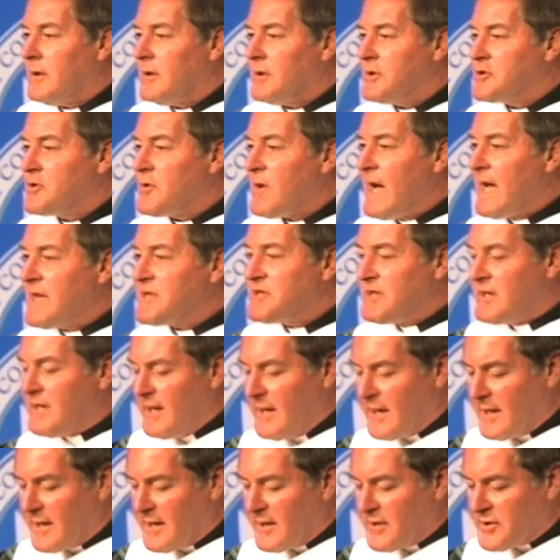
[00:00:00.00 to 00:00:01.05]

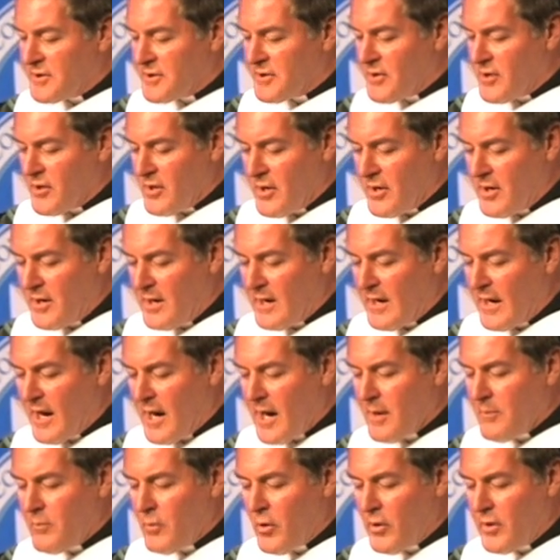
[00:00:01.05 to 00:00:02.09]
Tragedy can turn
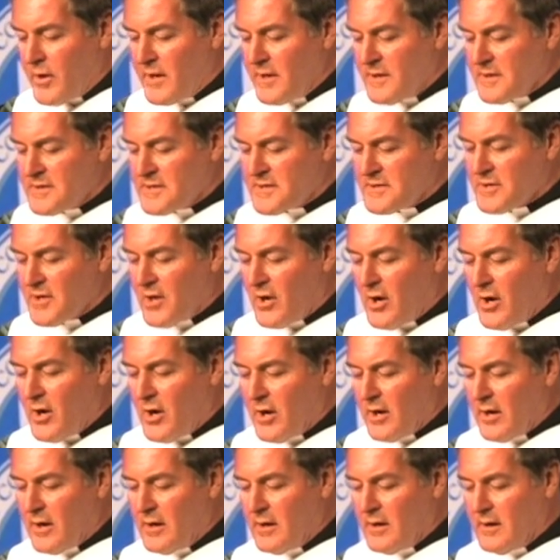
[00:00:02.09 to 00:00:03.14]
harmonious
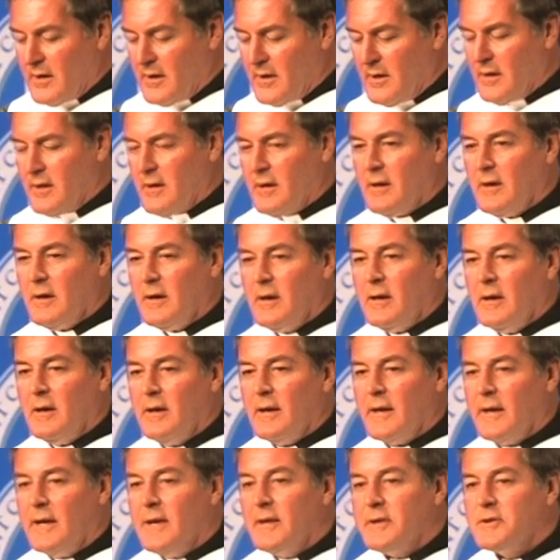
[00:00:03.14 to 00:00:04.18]
song
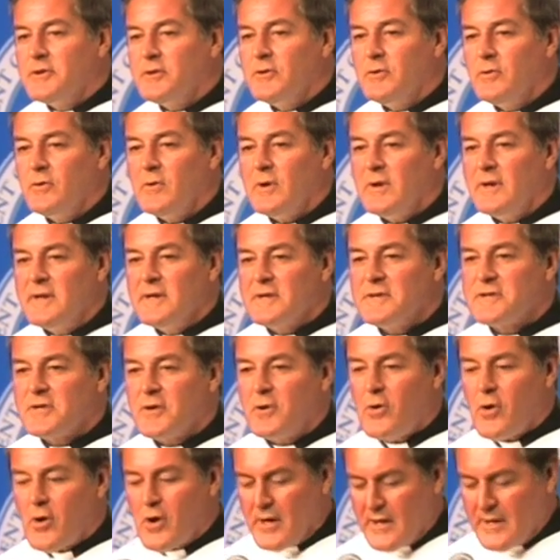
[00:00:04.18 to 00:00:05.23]
into
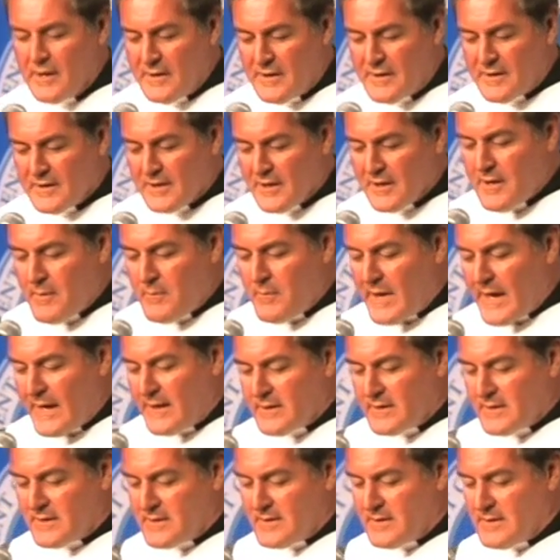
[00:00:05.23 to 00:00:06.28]
discordant
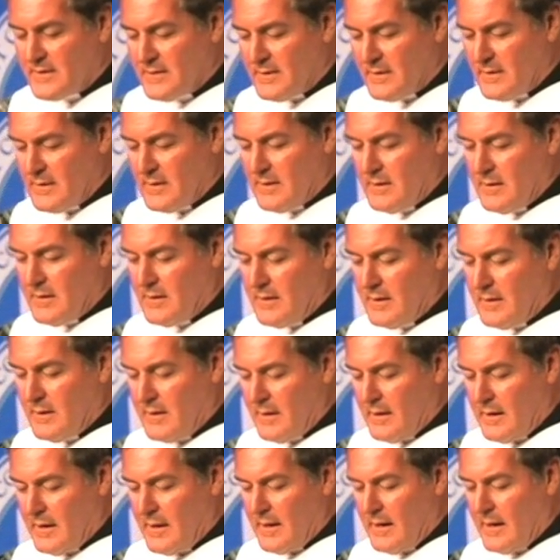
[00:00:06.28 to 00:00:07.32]
lament
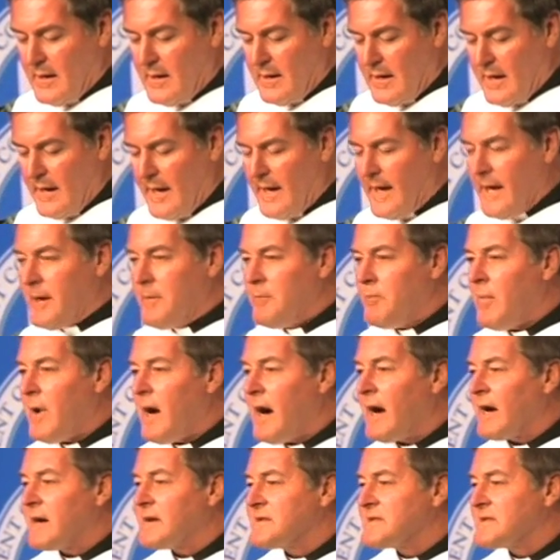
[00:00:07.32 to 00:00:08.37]
and
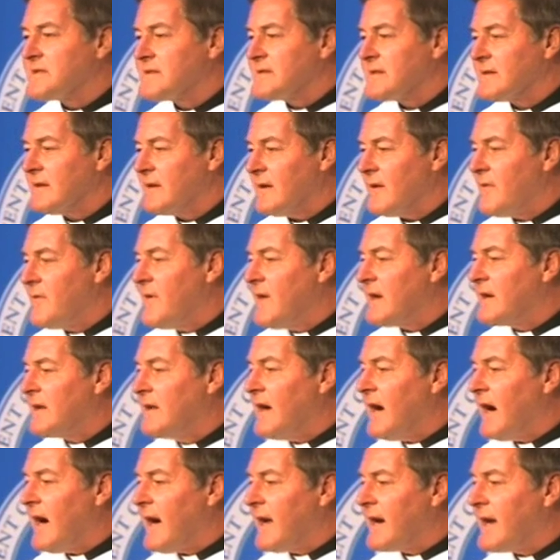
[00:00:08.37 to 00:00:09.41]
mocks that
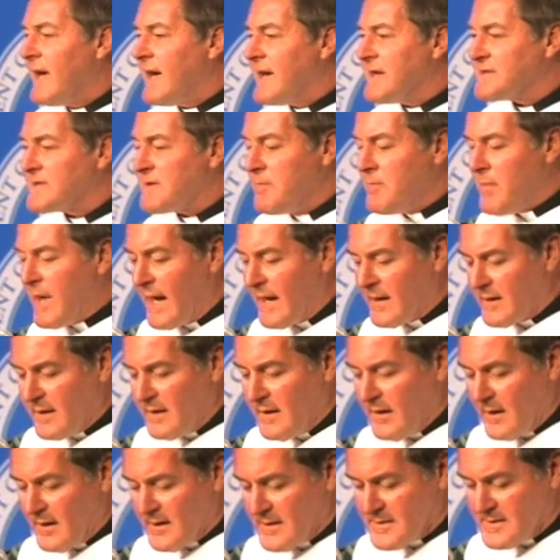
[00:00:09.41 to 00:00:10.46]
God has
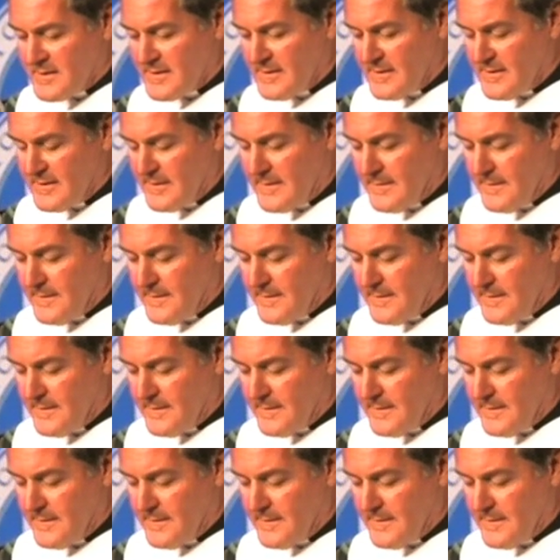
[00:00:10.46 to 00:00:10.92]
abandoned us.